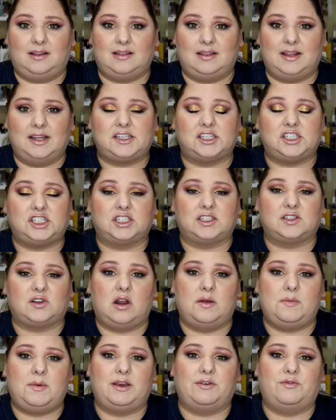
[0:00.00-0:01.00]
This is just
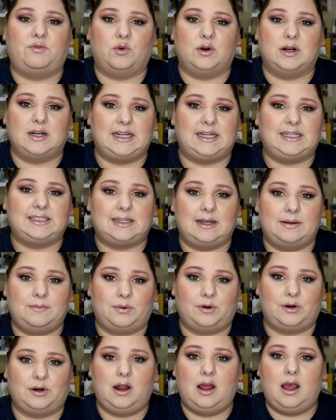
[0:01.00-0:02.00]
going to be for
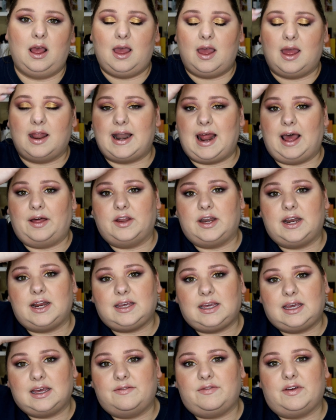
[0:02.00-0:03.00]
December. Now, they
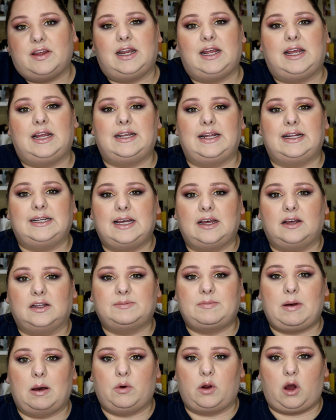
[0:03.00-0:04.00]
didn't give any
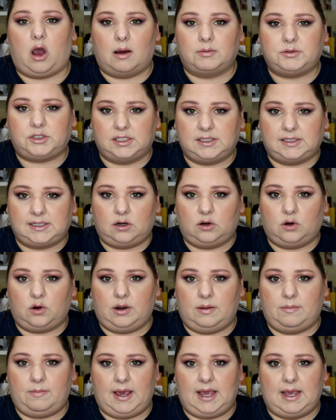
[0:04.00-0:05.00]
details about what options you're
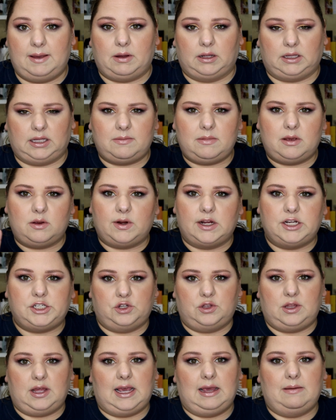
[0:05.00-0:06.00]
going to be, but let me read
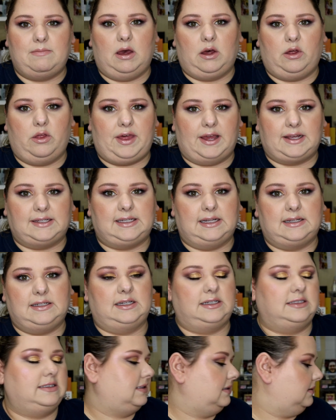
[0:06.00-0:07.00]
you the email they
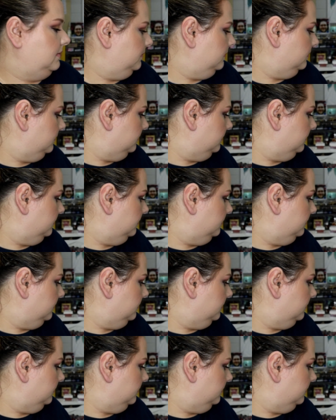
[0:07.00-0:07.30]
sent us.